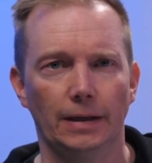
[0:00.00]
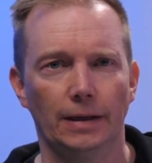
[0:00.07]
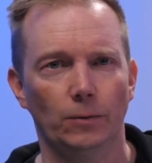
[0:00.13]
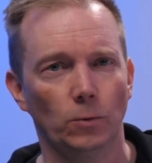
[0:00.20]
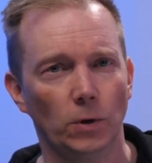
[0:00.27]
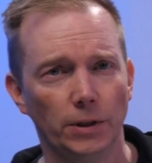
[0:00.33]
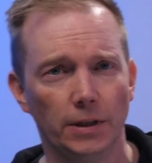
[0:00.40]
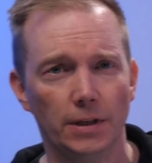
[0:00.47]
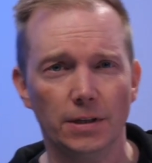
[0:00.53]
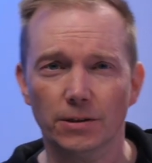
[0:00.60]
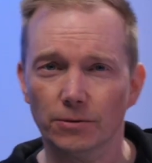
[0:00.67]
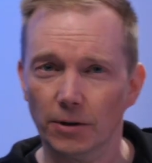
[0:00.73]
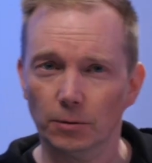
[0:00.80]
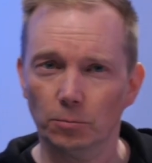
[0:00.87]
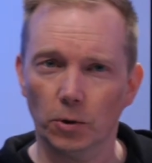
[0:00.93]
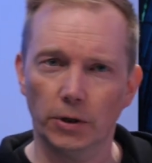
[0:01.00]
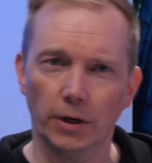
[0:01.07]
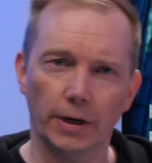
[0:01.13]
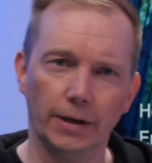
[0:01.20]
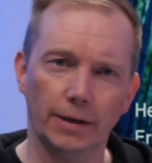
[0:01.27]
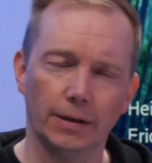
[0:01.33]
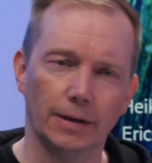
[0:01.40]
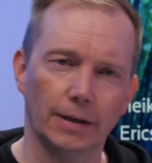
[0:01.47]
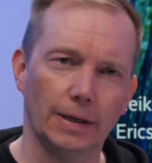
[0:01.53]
What is threat modeling,